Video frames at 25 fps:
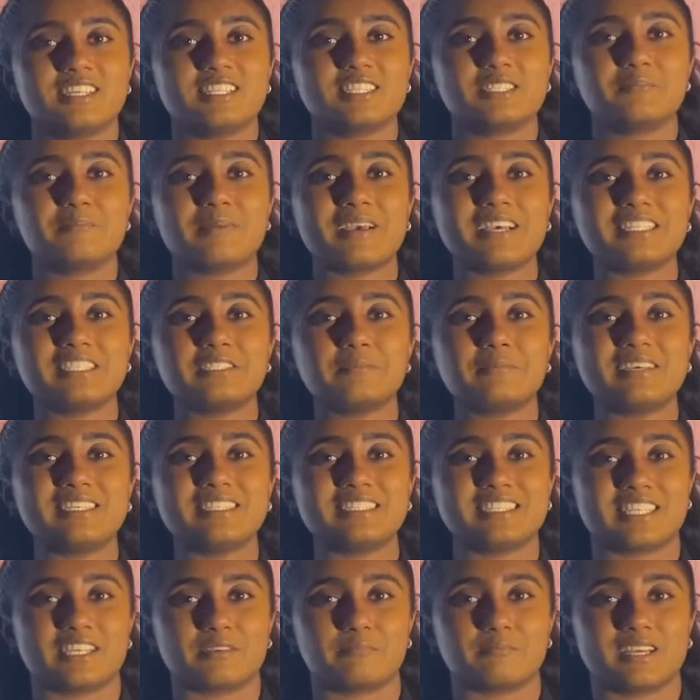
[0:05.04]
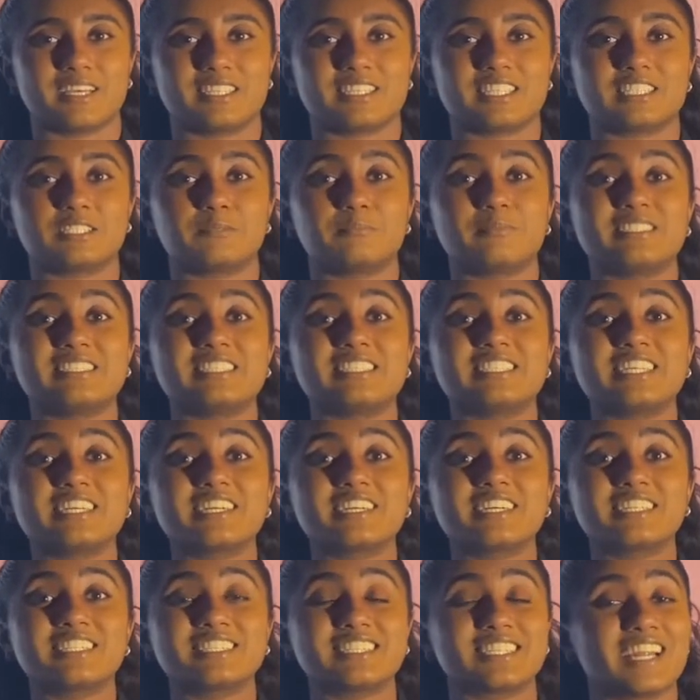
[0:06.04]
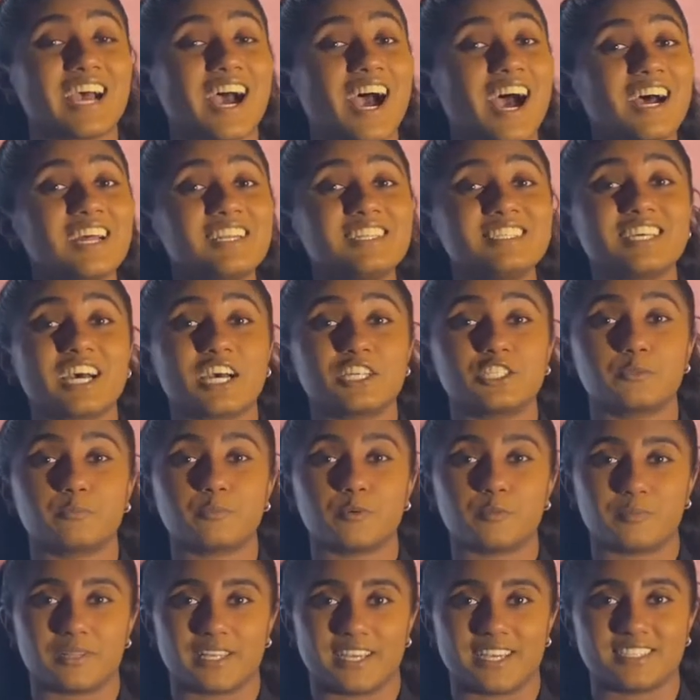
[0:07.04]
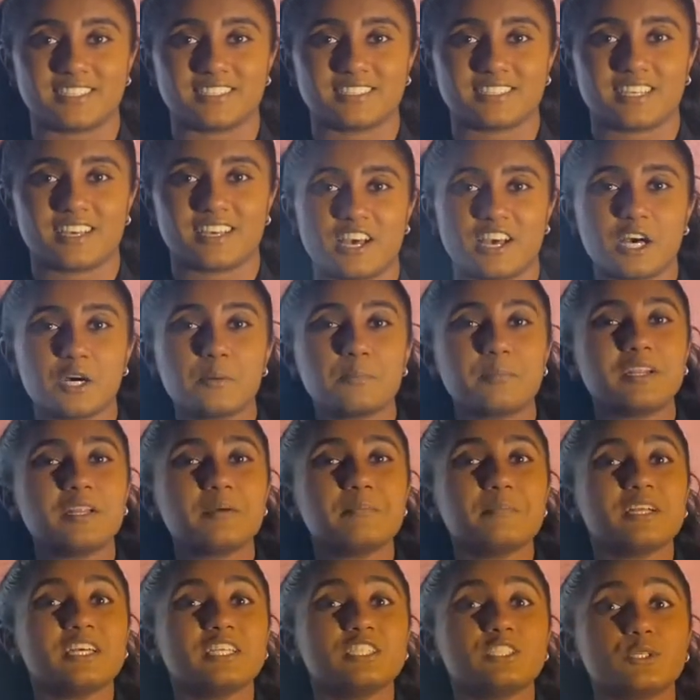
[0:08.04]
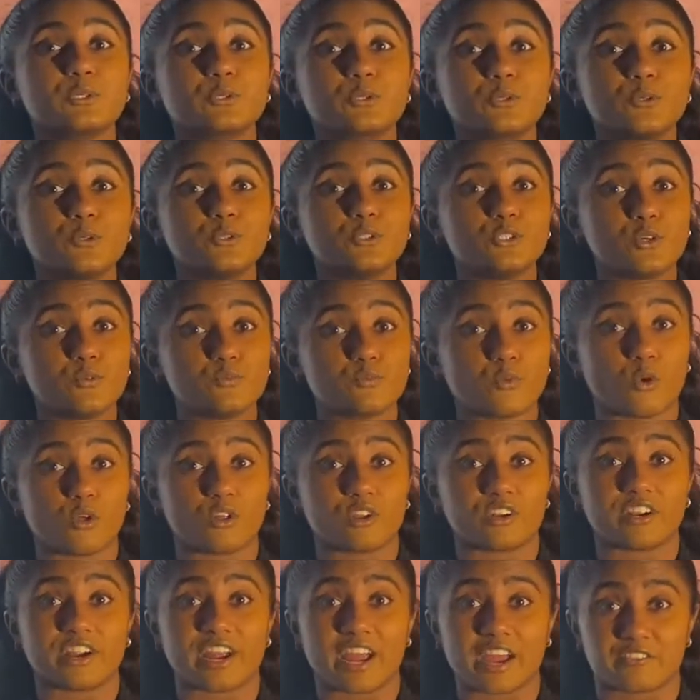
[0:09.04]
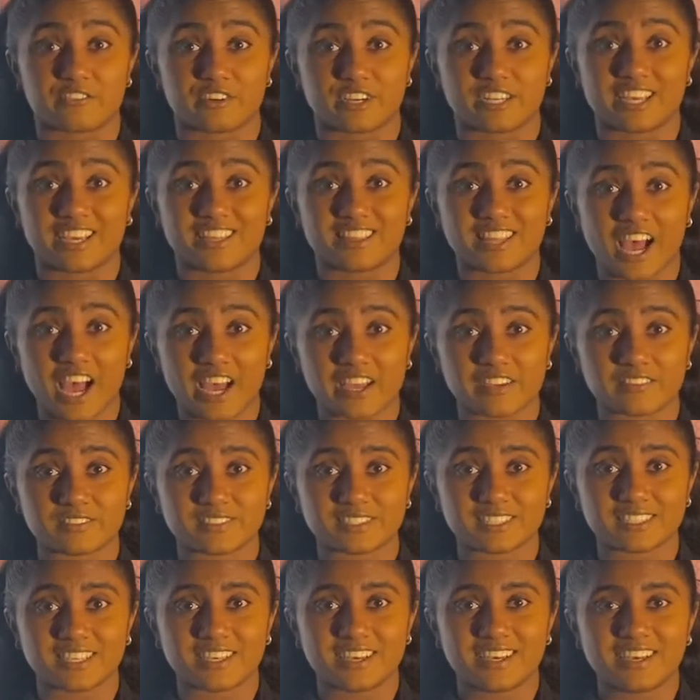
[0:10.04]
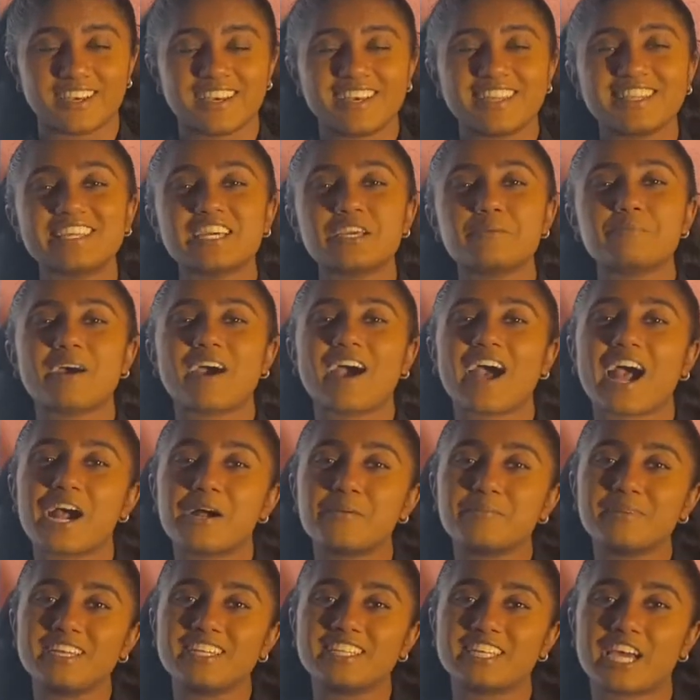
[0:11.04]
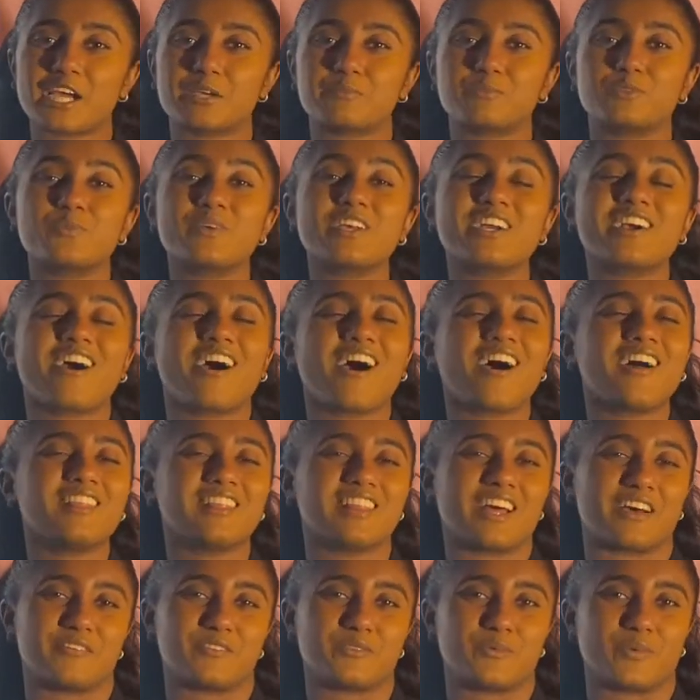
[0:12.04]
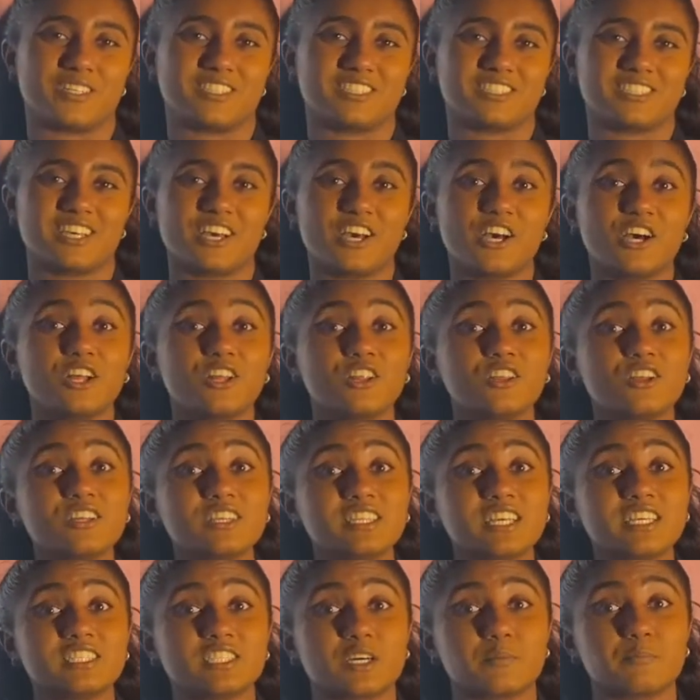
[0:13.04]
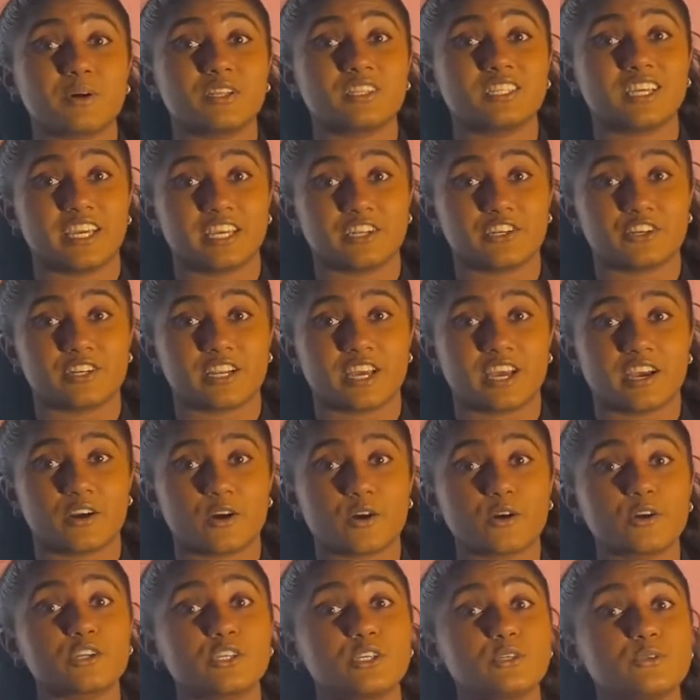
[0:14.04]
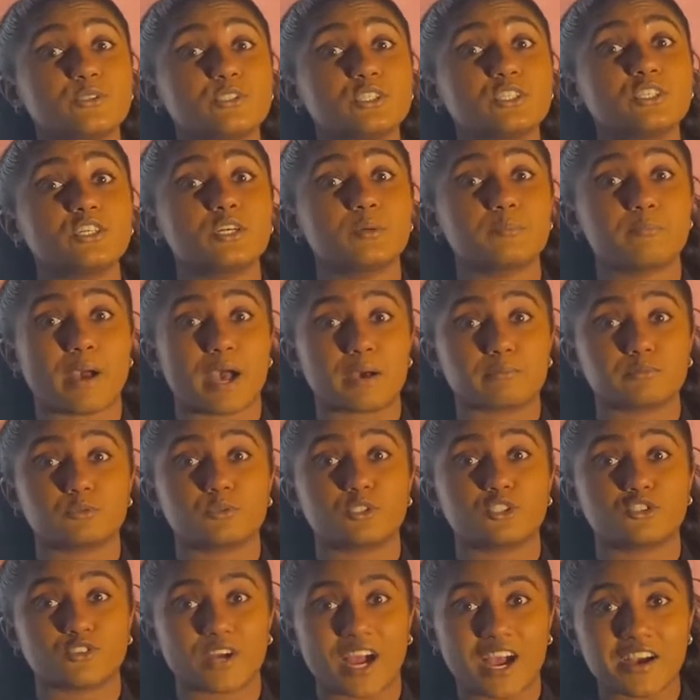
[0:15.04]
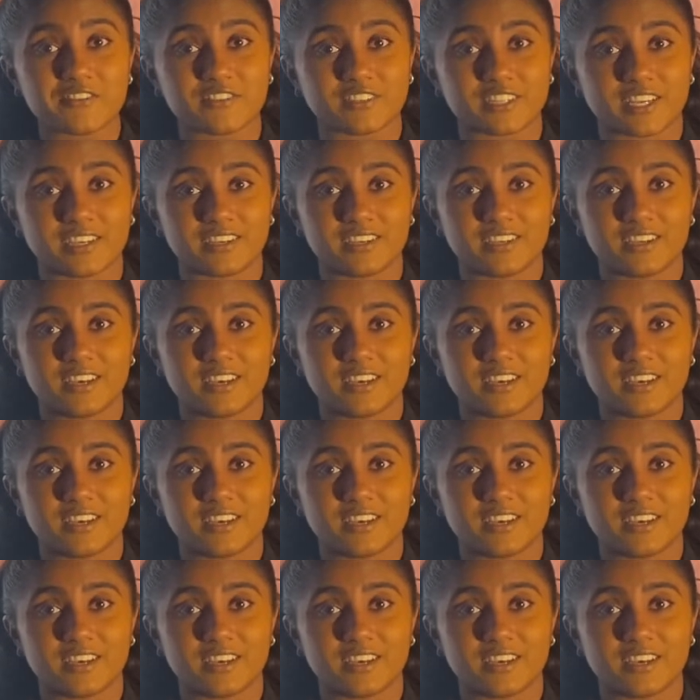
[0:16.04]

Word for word: Space may seem like this mysterious and untouchable place, but it plays a crucial role in our everyday lives. Think about how many times we call loved ones, look things up on the internet, or use Google Maps when traveling.